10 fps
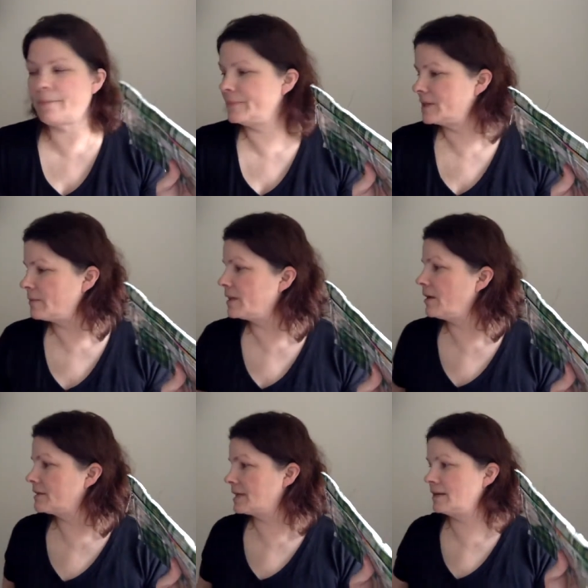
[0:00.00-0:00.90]
somebody
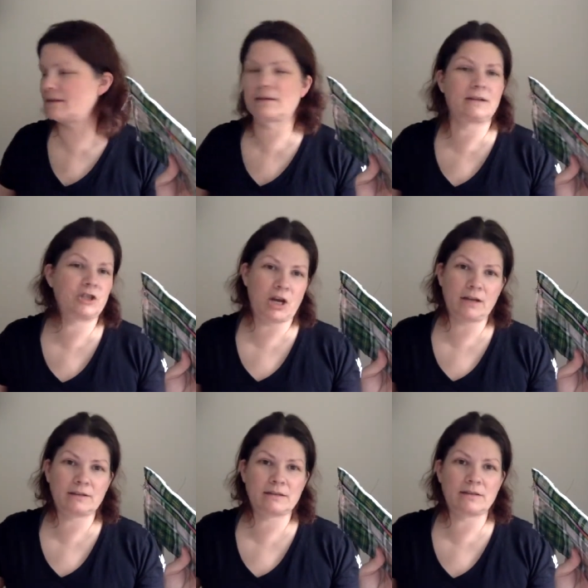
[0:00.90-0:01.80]
else gets a
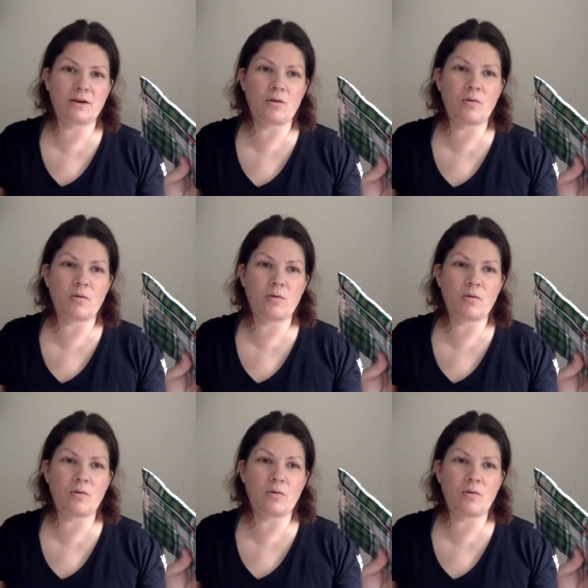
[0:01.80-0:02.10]
chance. So